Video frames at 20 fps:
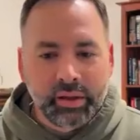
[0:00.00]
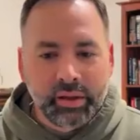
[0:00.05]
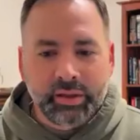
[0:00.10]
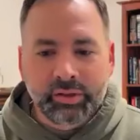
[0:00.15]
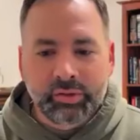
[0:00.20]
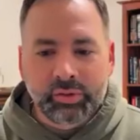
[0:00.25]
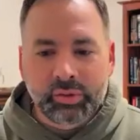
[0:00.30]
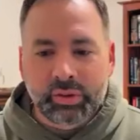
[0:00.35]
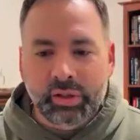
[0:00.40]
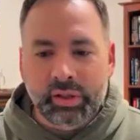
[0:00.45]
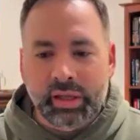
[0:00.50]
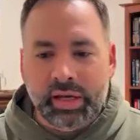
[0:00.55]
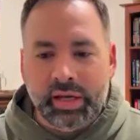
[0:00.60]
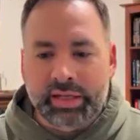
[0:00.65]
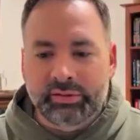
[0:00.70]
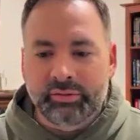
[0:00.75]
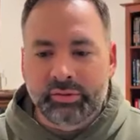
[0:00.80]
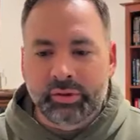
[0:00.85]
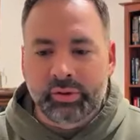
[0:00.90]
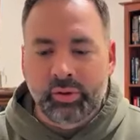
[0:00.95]
These were the
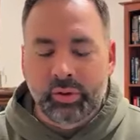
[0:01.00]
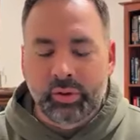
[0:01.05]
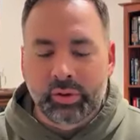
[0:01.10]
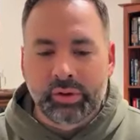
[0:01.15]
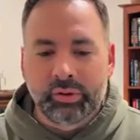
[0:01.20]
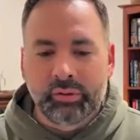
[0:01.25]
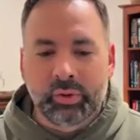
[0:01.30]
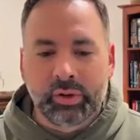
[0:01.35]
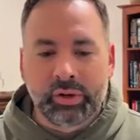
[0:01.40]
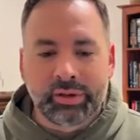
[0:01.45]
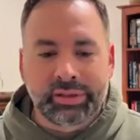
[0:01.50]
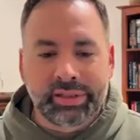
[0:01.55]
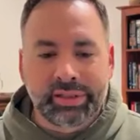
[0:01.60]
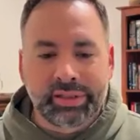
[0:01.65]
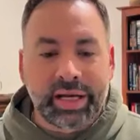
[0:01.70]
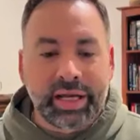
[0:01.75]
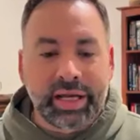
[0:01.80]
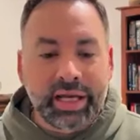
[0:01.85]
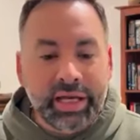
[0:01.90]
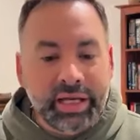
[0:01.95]
last recorded words
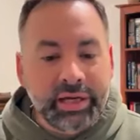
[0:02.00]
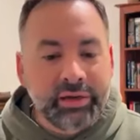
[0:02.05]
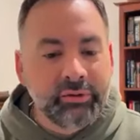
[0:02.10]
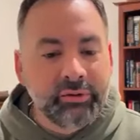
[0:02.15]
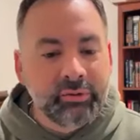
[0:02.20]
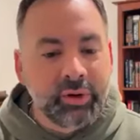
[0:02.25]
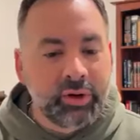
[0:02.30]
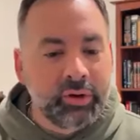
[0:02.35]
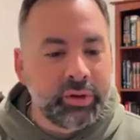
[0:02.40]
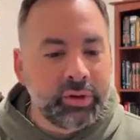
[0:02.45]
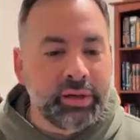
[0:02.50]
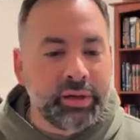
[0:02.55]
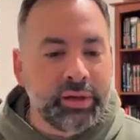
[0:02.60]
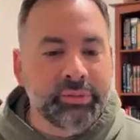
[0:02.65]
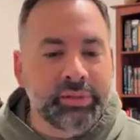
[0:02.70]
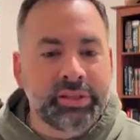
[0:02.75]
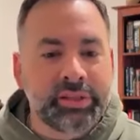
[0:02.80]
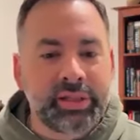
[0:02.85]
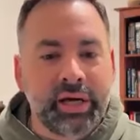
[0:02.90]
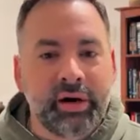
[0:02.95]
that he wrote
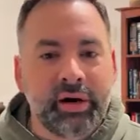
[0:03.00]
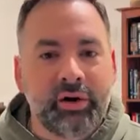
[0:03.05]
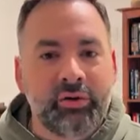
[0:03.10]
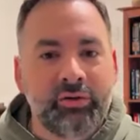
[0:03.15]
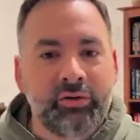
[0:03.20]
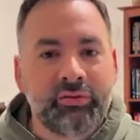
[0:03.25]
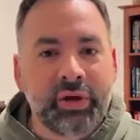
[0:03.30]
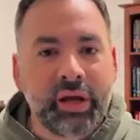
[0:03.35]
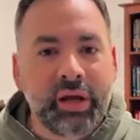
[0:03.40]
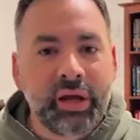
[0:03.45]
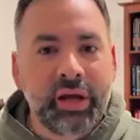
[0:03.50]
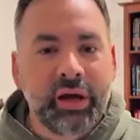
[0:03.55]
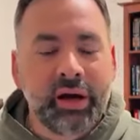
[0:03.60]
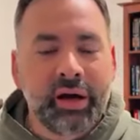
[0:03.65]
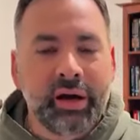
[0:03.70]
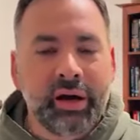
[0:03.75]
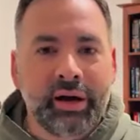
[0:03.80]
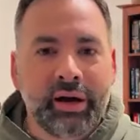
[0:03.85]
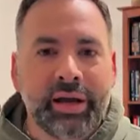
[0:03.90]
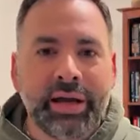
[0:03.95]
himself
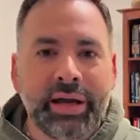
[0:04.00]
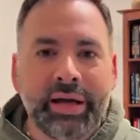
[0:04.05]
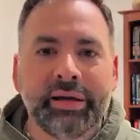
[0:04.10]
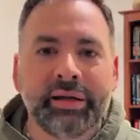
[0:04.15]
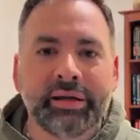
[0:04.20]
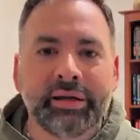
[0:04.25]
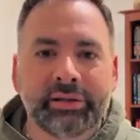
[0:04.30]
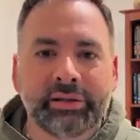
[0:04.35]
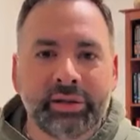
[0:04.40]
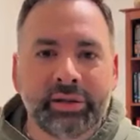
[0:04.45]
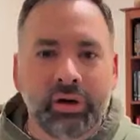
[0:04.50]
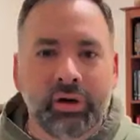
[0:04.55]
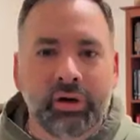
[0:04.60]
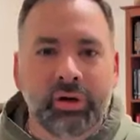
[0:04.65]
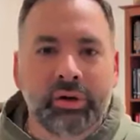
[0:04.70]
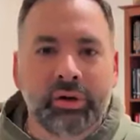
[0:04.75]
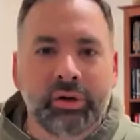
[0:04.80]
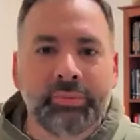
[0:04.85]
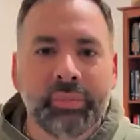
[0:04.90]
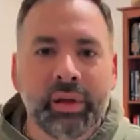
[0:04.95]
in a
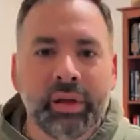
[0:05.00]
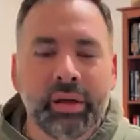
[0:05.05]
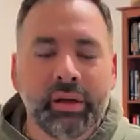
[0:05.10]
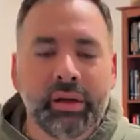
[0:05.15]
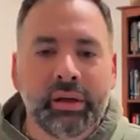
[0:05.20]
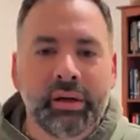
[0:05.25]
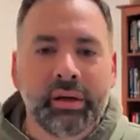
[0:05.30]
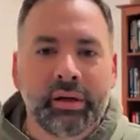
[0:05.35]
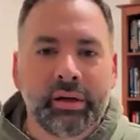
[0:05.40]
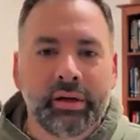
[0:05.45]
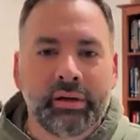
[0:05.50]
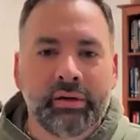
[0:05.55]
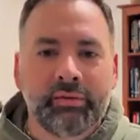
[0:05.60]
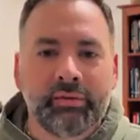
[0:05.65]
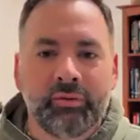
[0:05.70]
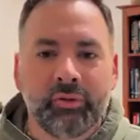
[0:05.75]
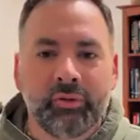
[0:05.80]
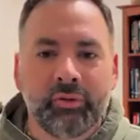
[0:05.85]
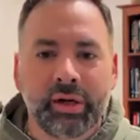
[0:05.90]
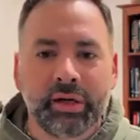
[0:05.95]
psalm
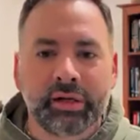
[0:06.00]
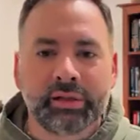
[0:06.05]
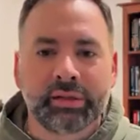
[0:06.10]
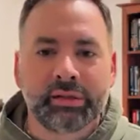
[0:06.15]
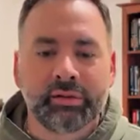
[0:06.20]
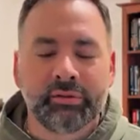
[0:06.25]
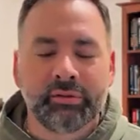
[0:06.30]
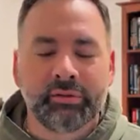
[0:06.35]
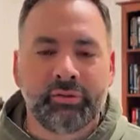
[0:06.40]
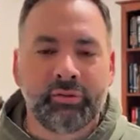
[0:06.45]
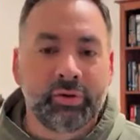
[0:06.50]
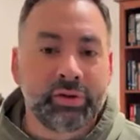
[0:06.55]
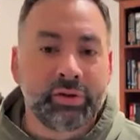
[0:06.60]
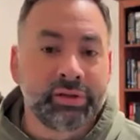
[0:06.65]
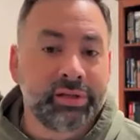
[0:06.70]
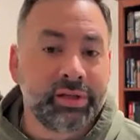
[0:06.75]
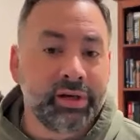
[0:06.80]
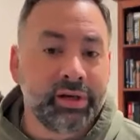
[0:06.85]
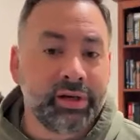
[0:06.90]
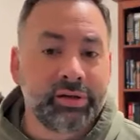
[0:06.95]
for us
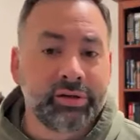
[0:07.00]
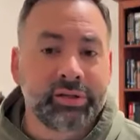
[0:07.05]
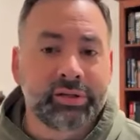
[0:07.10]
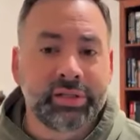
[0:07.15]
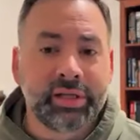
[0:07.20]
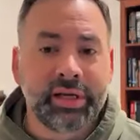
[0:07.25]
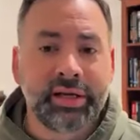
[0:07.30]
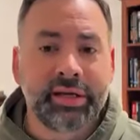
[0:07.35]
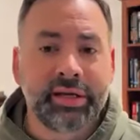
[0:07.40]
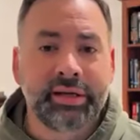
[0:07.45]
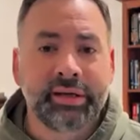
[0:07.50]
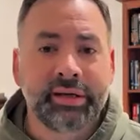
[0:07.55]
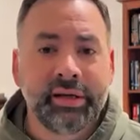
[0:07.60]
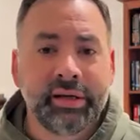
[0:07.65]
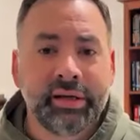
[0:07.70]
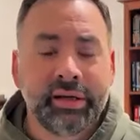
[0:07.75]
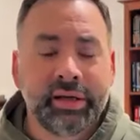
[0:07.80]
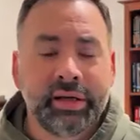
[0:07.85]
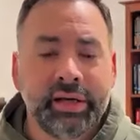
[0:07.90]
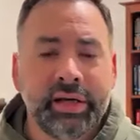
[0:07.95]
to understand.
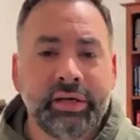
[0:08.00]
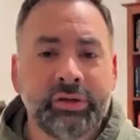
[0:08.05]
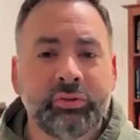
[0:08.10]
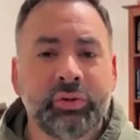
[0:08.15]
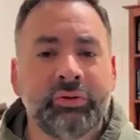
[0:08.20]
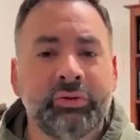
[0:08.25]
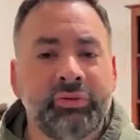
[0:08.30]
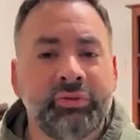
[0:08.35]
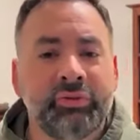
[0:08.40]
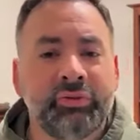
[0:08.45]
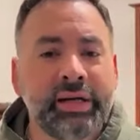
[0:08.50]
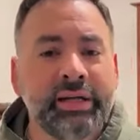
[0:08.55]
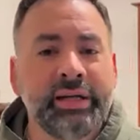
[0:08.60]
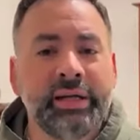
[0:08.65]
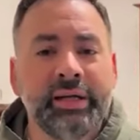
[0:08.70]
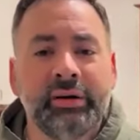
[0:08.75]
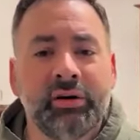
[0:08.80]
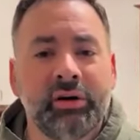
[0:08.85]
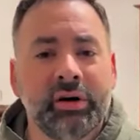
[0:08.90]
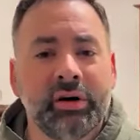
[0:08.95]
He's
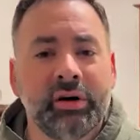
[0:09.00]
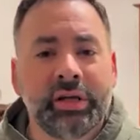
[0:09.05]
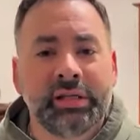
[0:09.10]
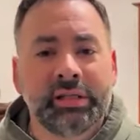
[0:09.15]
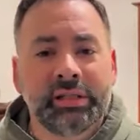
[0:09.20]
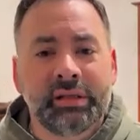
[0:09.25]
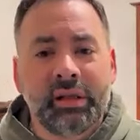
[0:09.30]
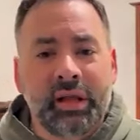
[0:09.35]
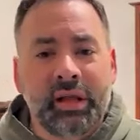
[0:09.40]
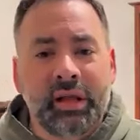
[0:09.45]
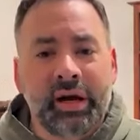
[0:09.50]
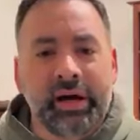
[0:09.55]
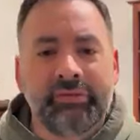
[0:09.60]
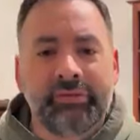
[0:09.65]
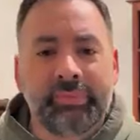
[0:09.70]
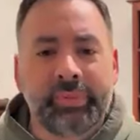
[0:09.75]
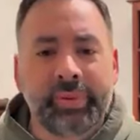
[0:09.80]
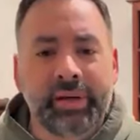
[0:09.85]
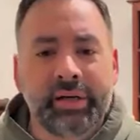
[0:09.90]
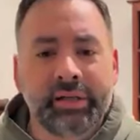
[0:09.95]
reflecting on his
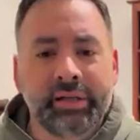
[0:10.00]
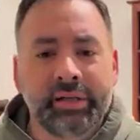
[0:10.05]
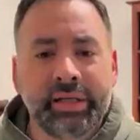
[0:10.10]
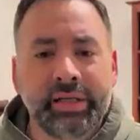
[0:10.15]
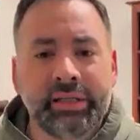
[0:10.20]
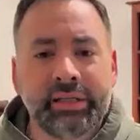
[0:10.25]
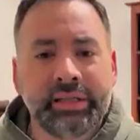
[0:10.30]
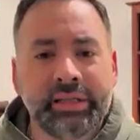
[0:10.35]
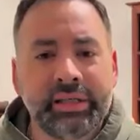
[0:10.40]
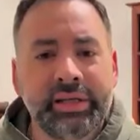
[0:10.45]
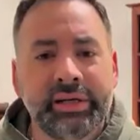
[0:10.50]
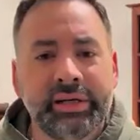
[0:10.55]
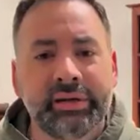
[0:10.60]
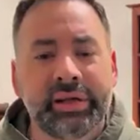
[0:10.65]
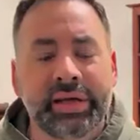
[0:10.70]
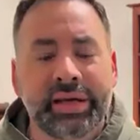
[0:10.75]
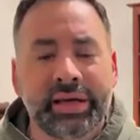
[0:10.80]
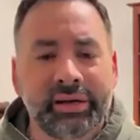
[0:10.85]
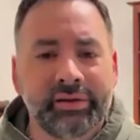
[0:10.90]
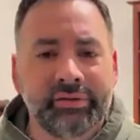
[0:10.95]
life because he's near
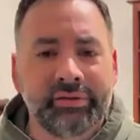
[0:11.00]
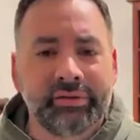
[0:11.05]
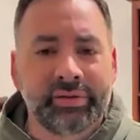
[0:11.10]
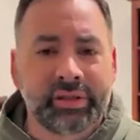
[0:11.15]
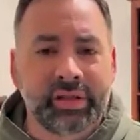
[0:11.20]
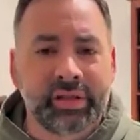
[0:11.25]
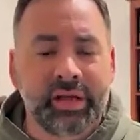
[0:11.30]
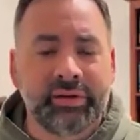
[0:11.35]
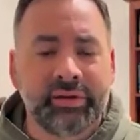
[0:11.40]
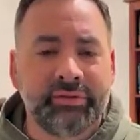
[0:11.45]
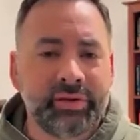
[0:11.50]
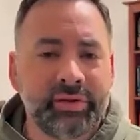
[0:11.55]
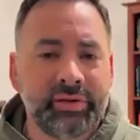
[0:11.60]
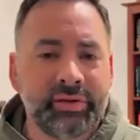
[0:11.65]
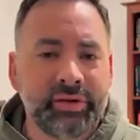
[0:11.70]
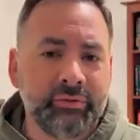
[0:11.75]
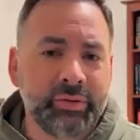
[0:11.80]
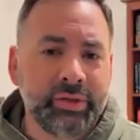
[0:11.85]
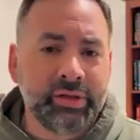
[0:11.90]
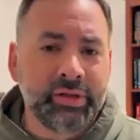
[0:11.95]
the end of his life, and
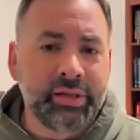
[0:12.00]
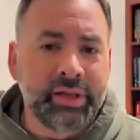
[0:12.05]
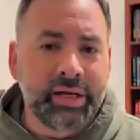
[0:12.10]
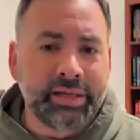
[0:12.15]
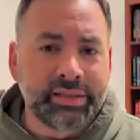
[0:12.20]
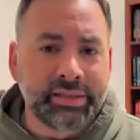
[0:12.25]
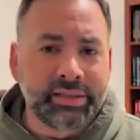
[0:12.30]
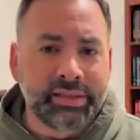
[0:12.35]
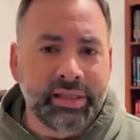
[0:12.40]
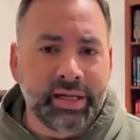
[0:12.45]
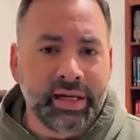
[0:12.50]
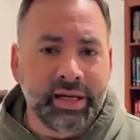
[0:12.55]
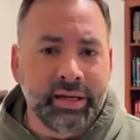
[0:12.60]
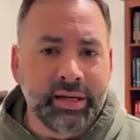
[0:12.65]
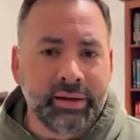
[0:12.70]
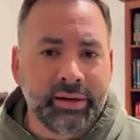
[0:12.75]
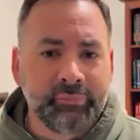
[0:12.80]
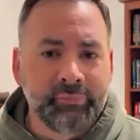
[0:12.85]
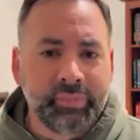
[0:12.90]
he realizes that.